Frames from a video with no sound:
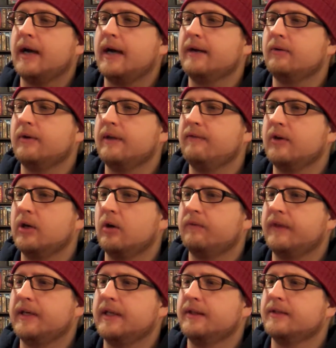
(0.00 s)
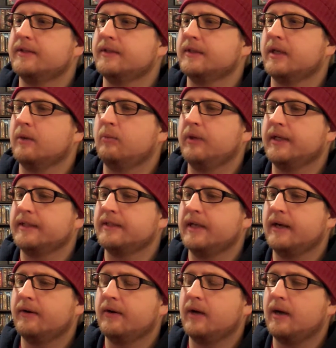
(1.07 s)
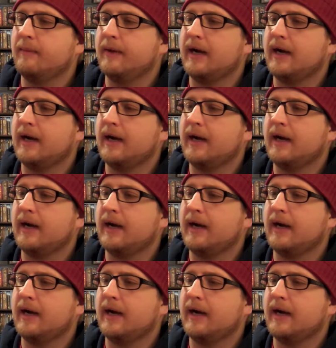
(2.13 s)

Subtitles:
I don't even know if they did this as a complete set or not,